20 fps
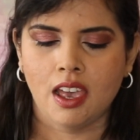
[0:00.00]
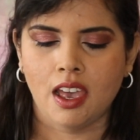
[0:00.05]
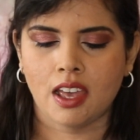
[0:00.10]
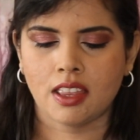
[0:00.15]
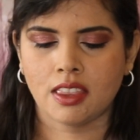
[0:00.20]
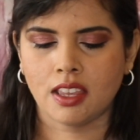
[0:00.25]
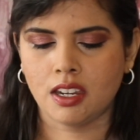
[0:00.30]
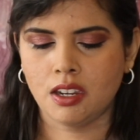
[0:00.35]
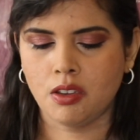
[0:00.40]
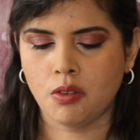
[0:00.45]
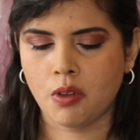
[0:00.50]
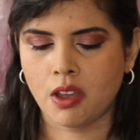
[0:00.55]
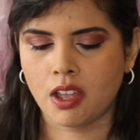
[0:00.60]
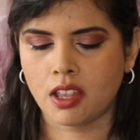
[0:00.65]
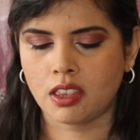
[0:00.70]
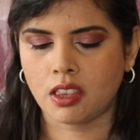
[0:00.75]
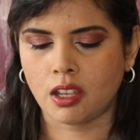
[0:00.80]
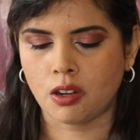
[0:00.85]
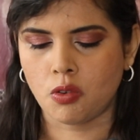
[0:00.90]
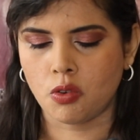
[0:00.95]
And then you
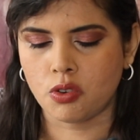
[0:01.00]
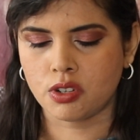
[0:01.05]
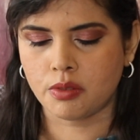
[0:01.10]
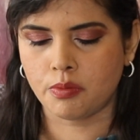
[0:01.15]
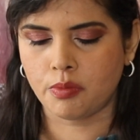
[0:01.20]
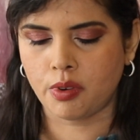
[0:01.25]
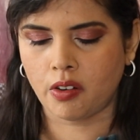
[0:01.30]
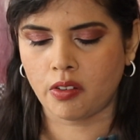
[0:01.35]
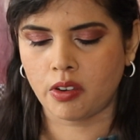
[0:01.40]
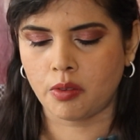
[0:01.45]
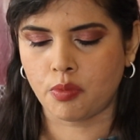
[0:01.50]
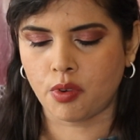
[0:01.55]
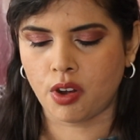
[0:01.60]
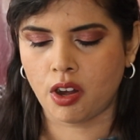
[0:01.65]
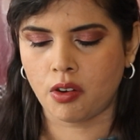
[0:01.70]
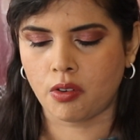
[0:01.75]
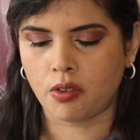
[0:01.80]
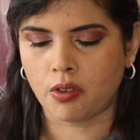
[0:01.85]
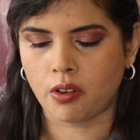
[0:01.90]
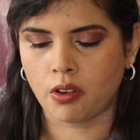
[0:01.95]
add the Berry
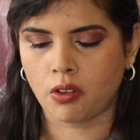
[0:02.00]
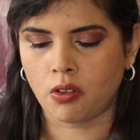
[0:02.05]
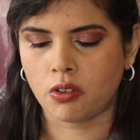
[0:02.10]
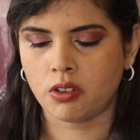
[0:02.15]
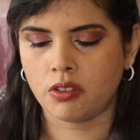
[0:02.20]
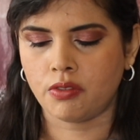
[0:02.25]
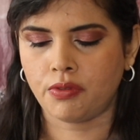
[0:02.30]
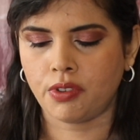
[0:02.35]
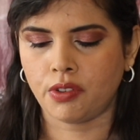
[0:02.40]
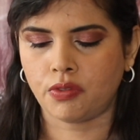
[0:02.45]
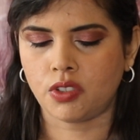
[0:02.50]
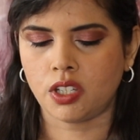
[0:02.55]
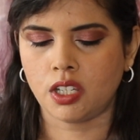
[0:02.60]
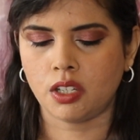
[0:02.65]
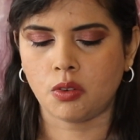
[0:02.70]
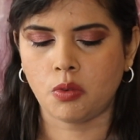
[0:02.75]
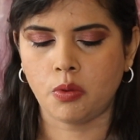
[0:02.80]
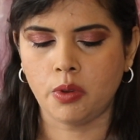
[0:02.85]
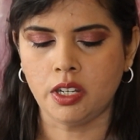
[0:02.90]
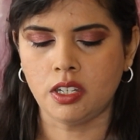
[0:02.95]
Brow Crayon,
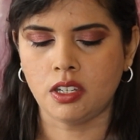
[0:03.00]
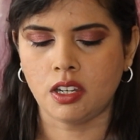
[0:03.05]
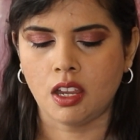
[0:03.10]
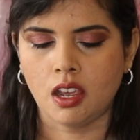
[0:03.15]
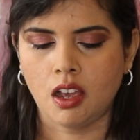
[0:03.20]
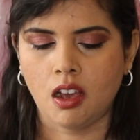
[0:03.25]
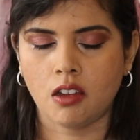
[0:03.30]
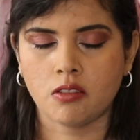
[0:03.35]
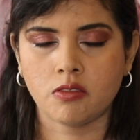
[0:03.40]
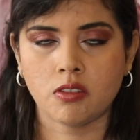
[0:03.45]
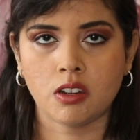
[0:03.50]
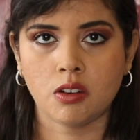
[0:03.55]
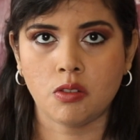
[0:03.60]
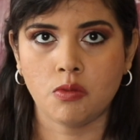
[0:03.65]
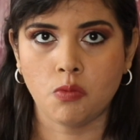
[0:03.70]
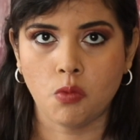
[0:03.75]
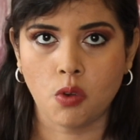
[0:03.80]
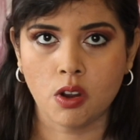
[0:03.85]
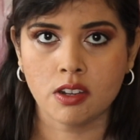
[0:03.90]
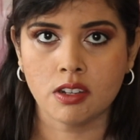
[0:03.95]
15 quid,
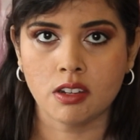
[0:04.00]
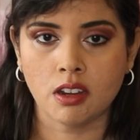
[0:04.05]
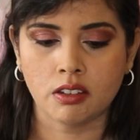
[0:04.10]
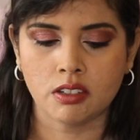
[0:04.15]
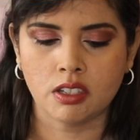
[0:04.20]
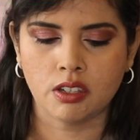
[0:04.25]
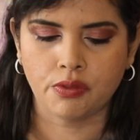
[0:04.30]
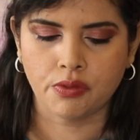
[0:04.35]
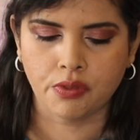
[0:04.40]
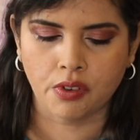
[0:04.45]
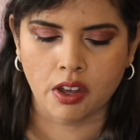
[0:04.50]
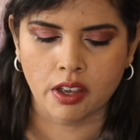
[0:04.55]
101.95.